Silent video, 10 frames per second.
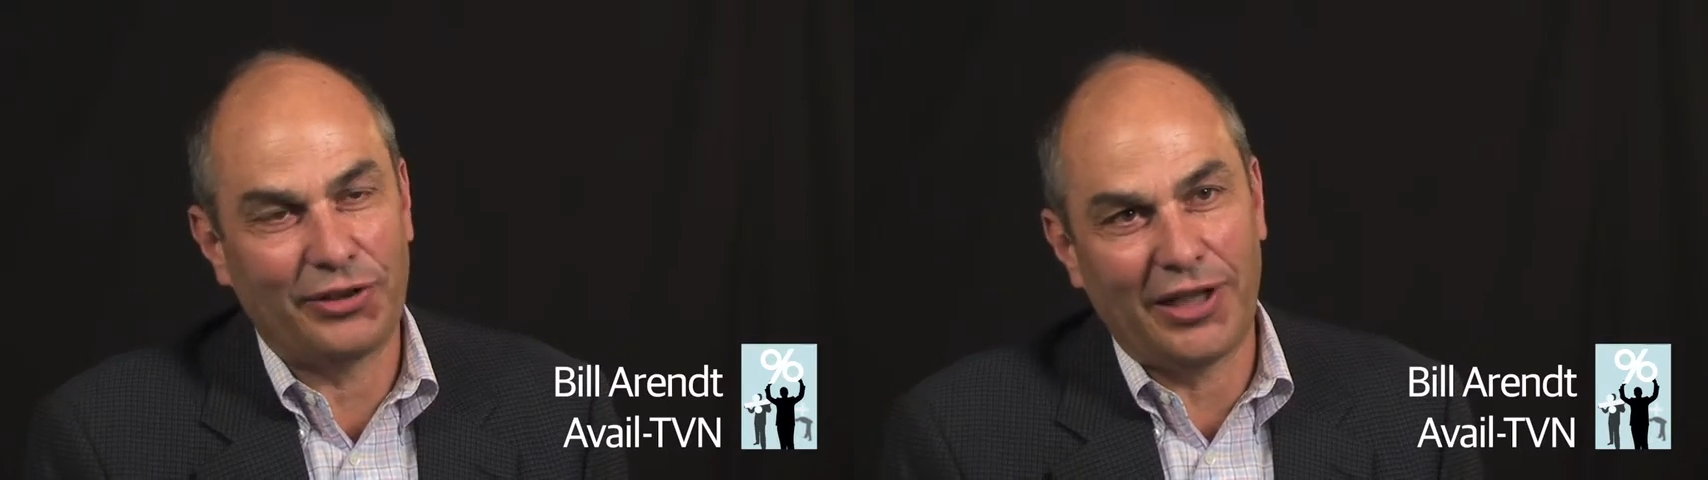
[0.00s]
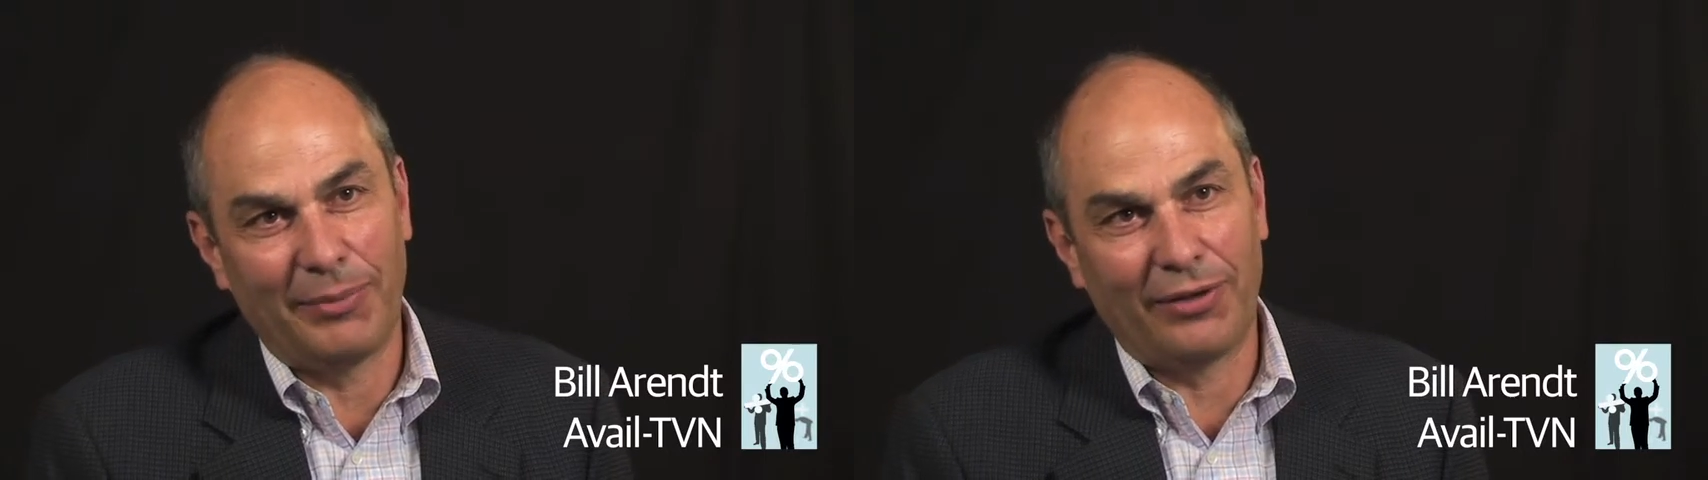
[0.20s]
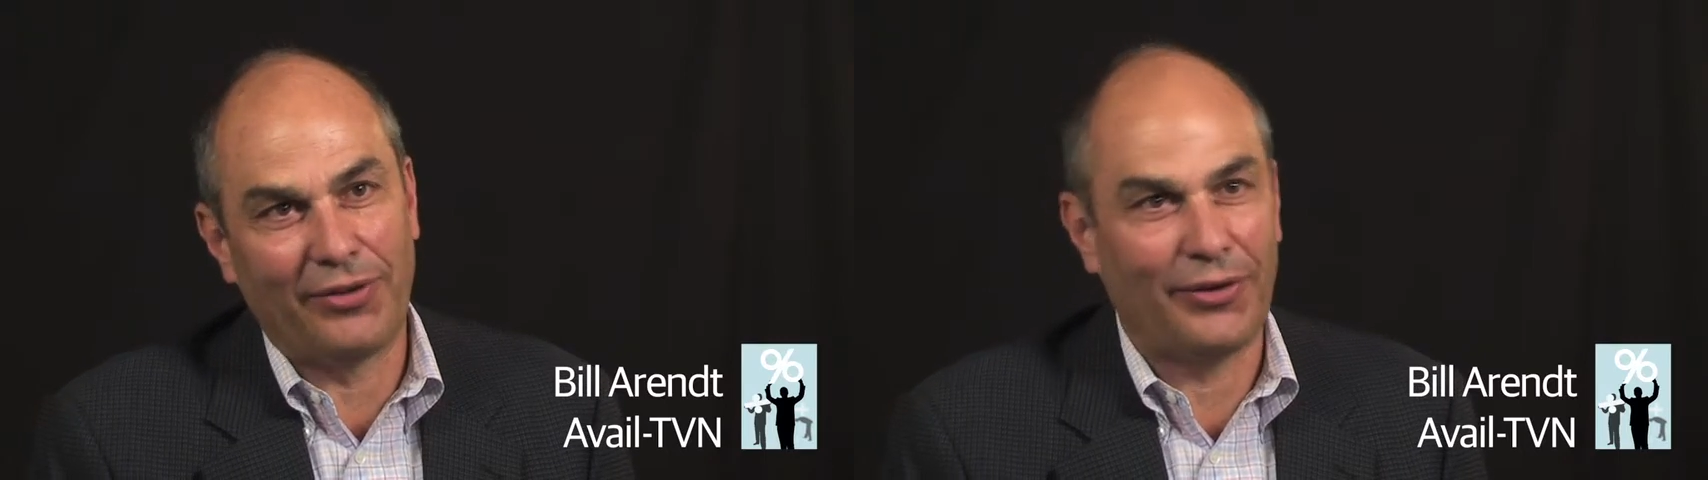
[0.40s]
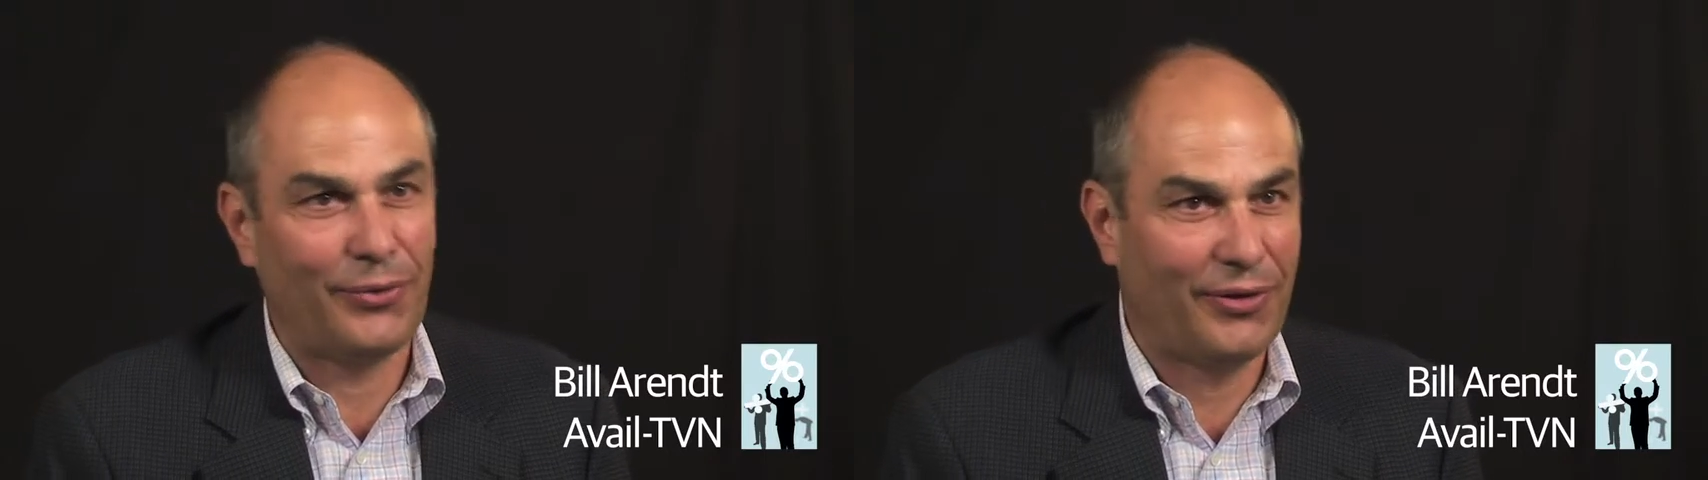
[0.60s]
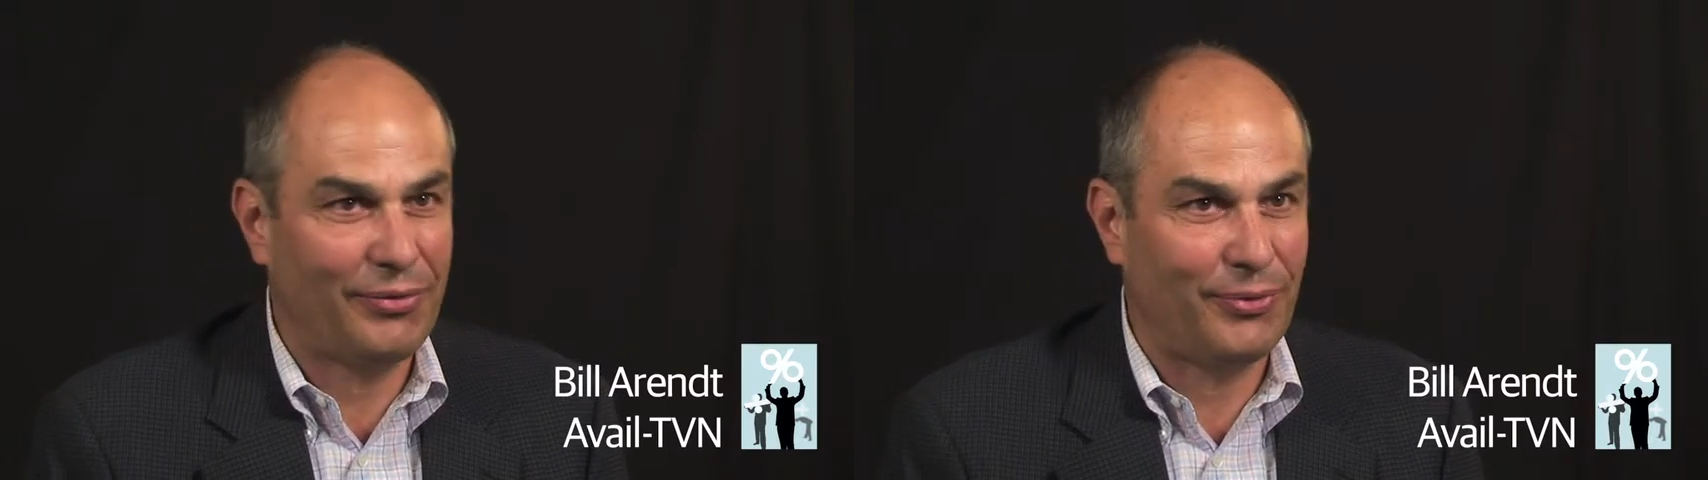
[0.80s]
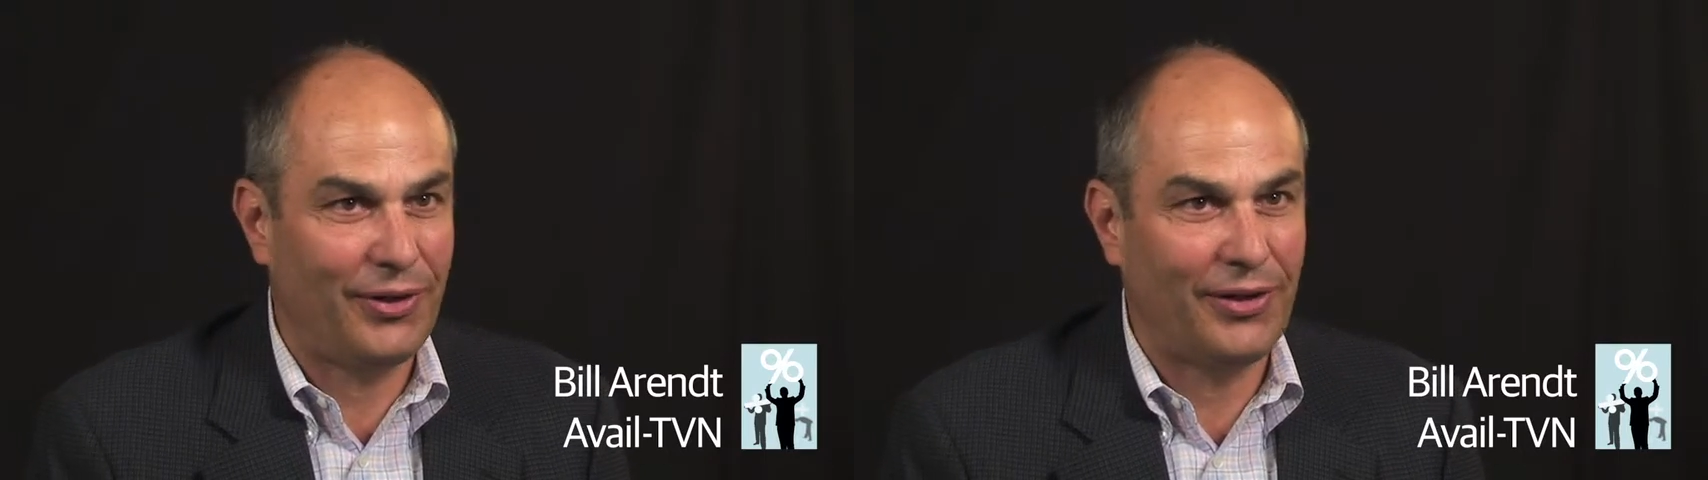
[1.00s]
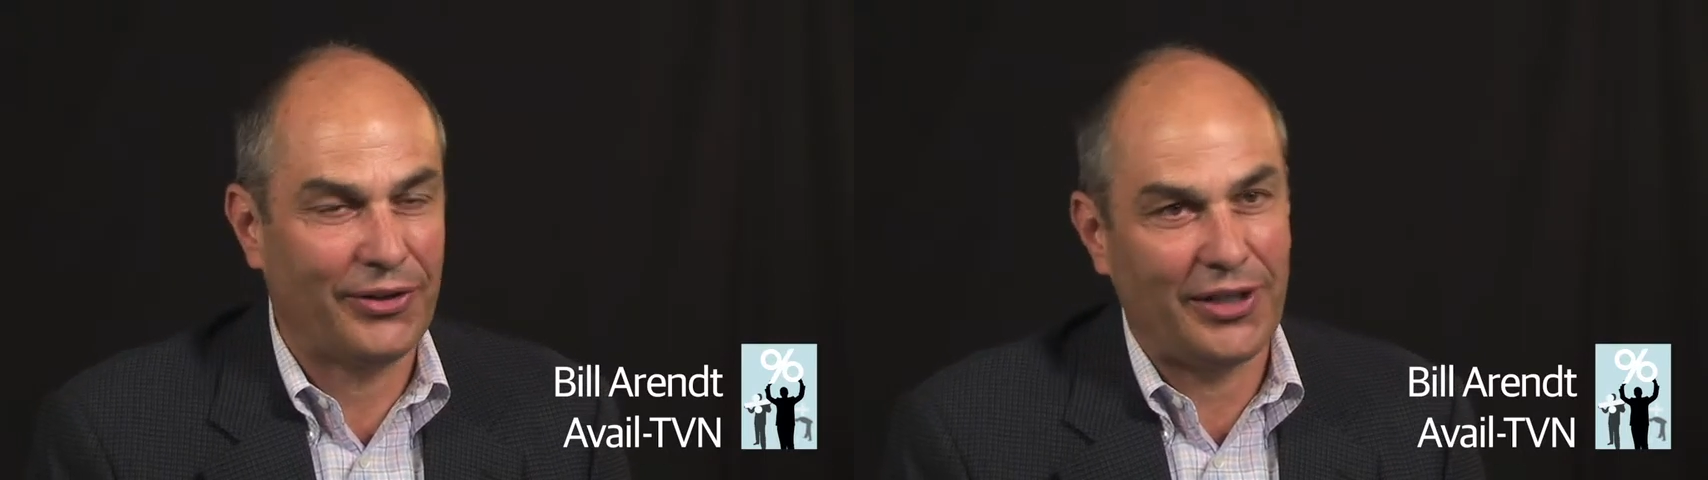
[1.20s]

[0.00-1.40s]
are coming over the north wall.